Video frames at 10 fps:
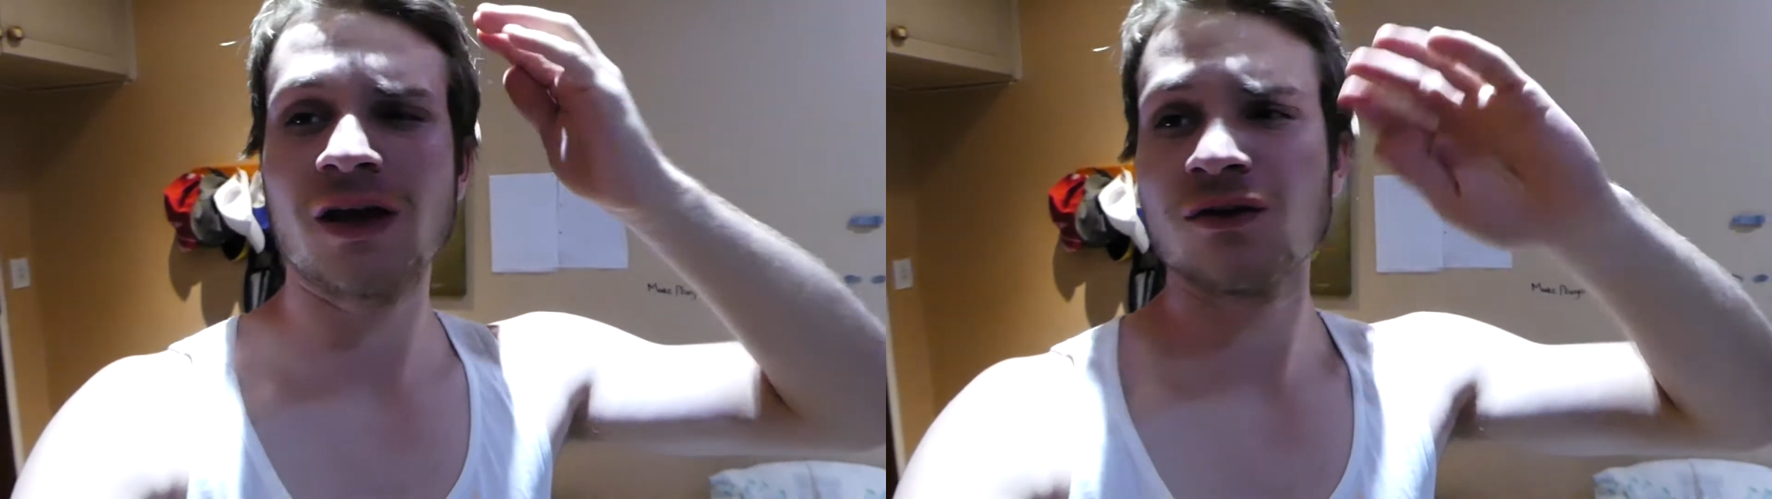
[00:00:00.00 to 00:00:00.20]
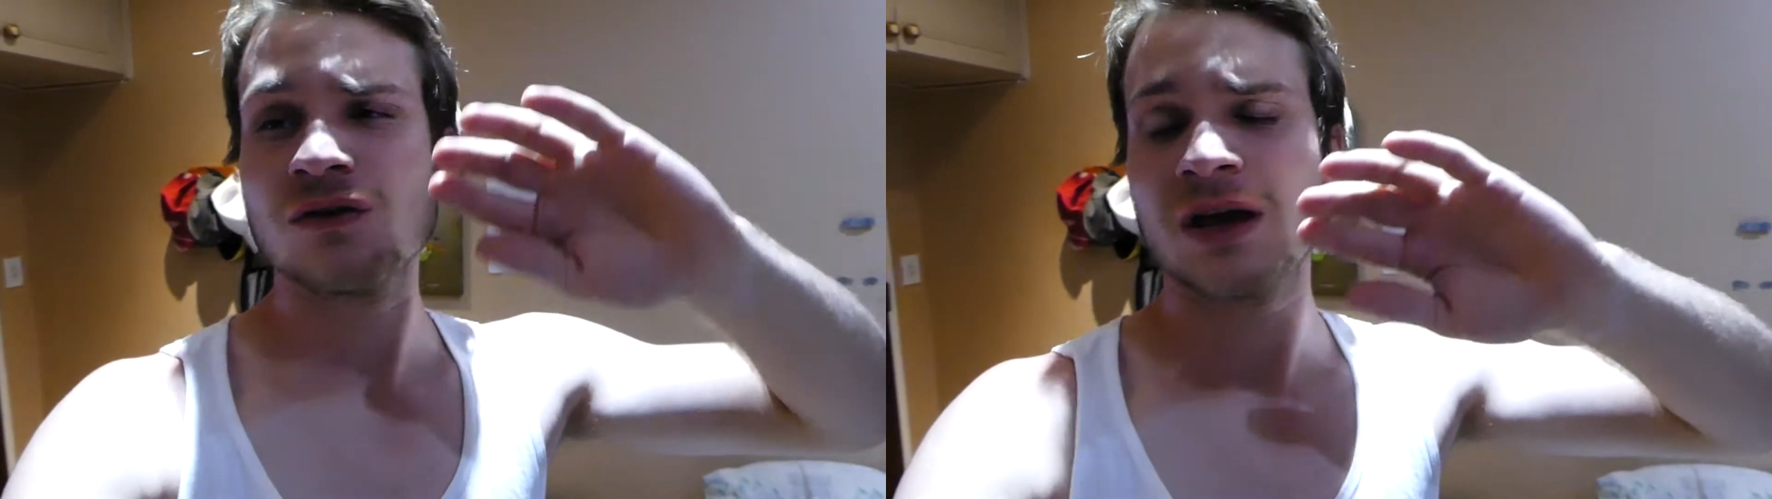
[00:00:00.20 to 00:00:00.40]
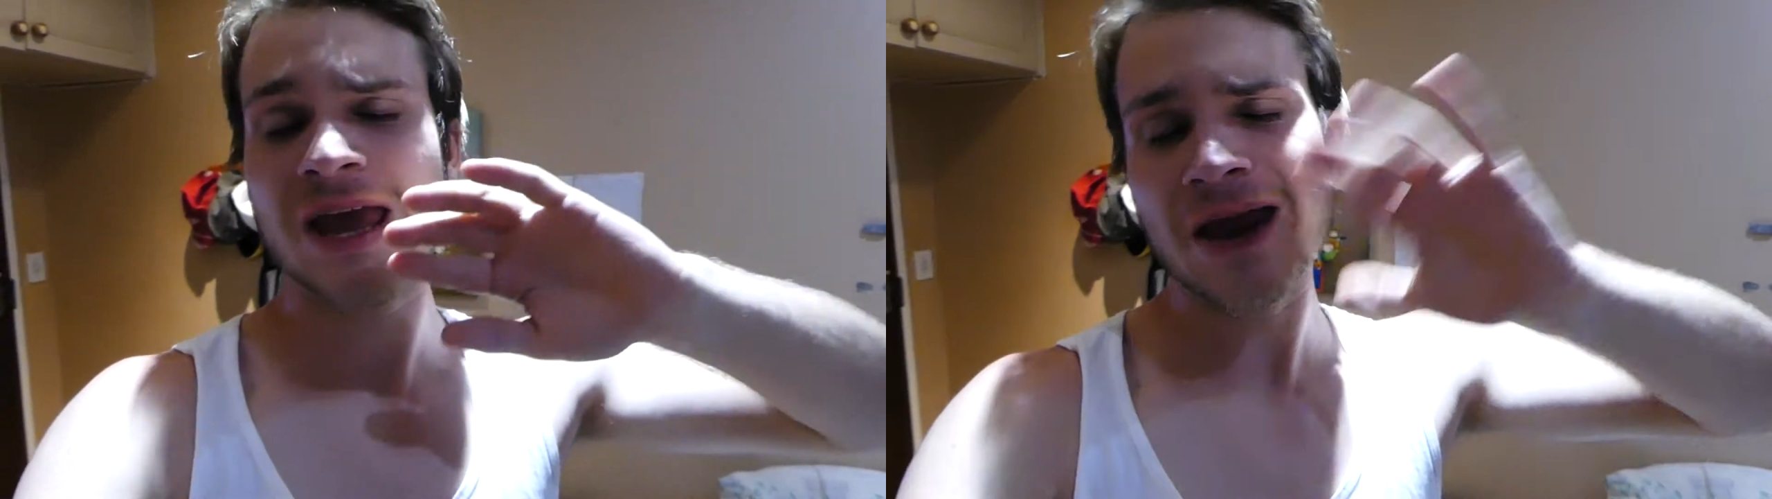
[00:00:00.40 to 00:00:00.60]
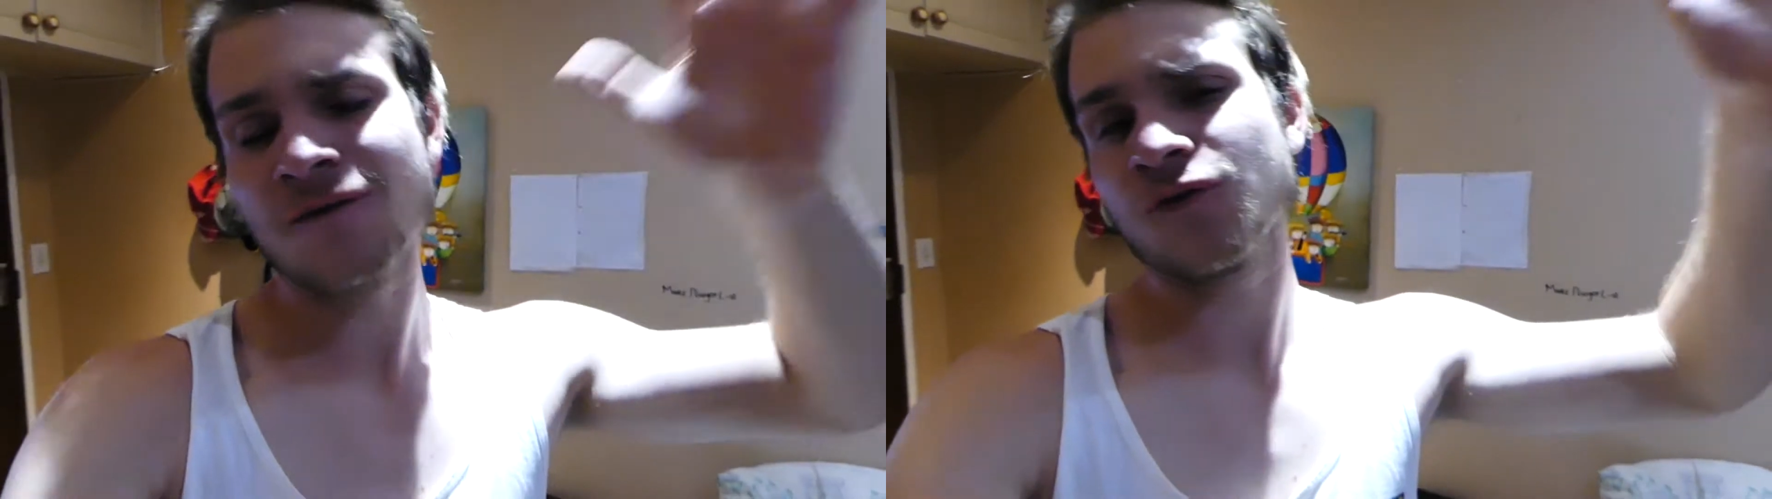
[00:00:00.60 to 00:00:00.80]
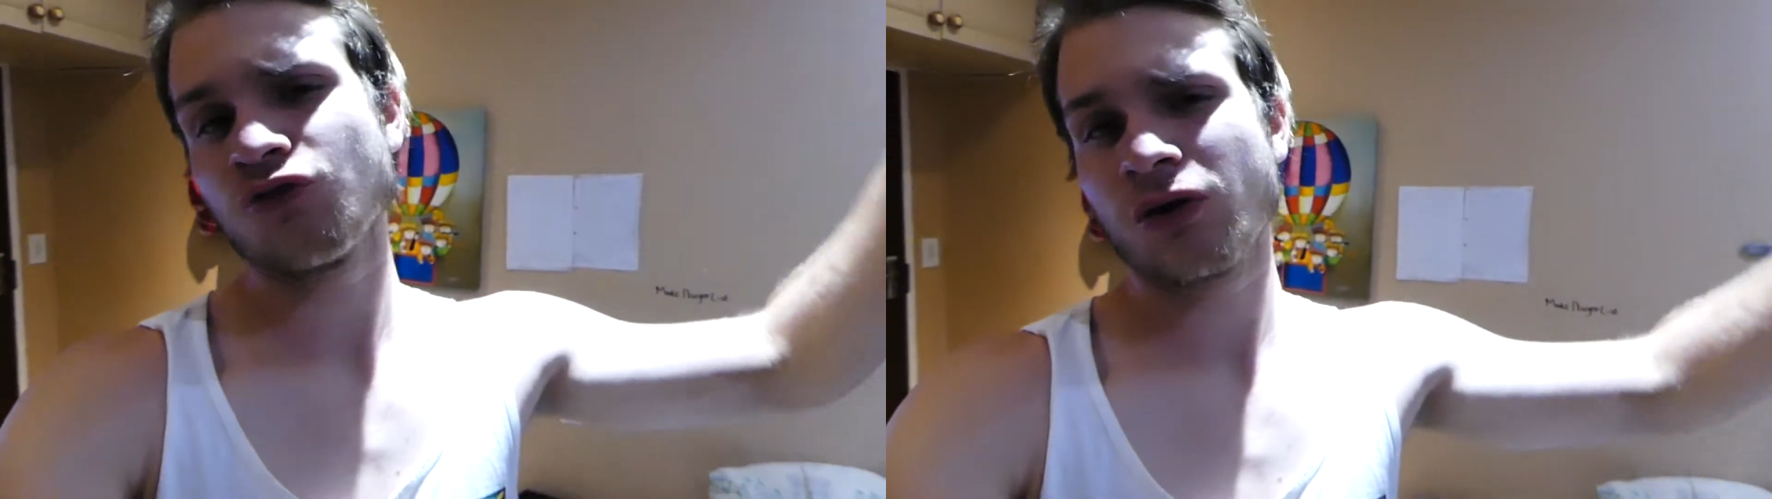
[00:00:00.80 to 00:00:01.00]
Thank you
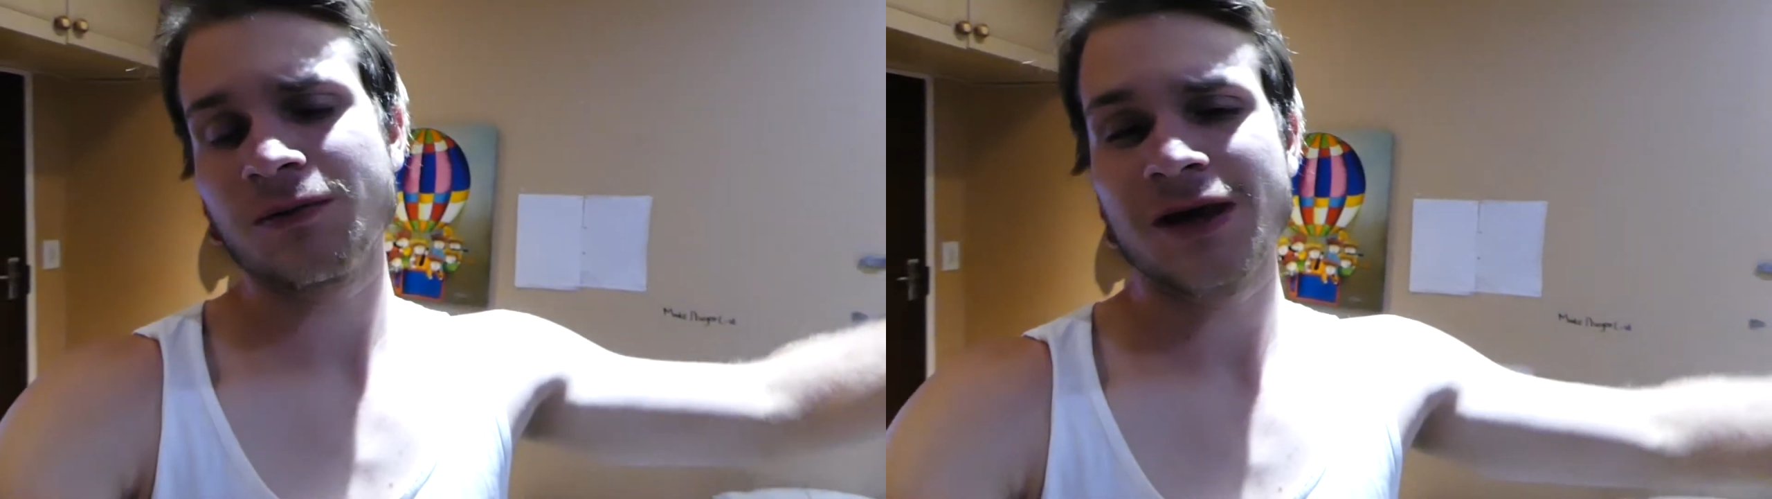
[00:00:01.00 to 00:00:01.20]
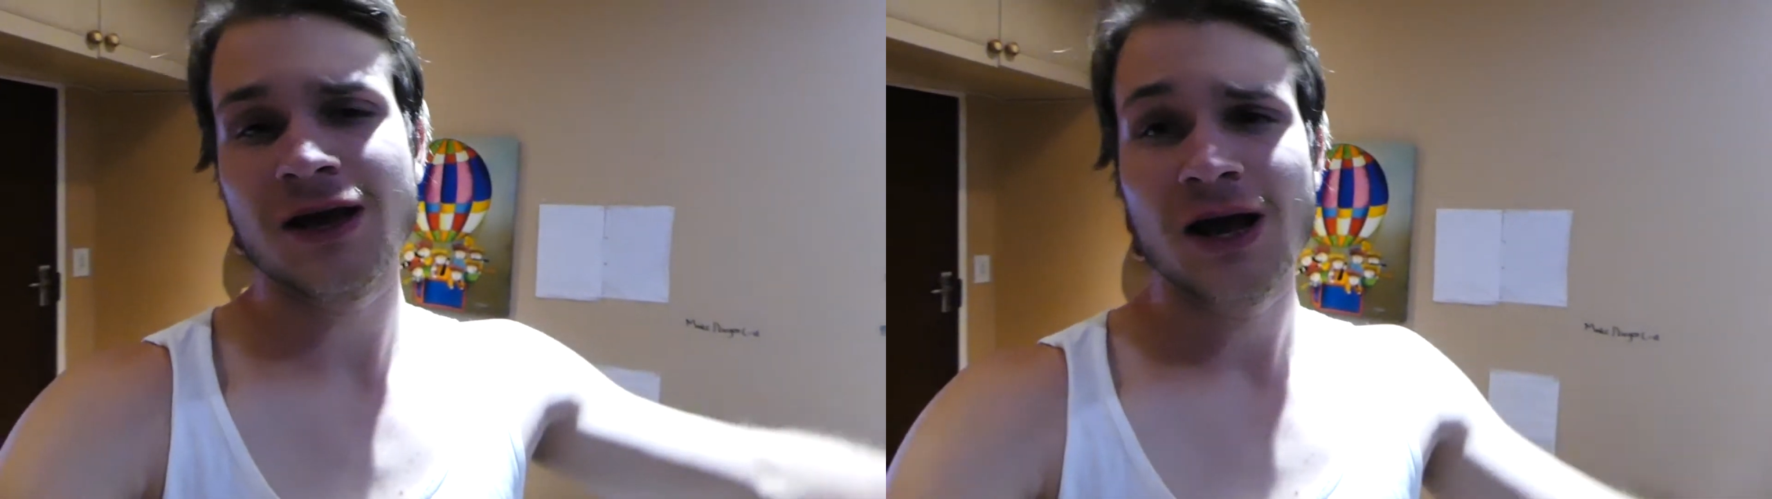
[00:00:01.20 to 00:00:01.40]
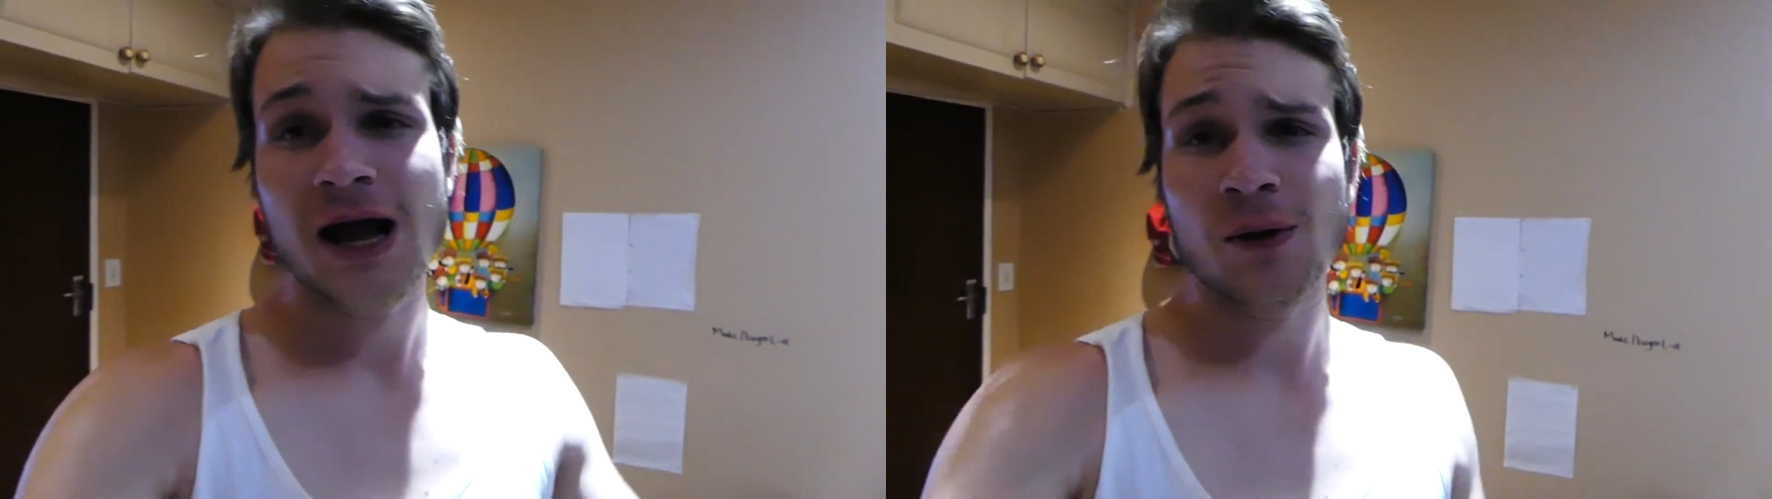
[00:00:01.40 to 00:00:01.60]
again for joining me.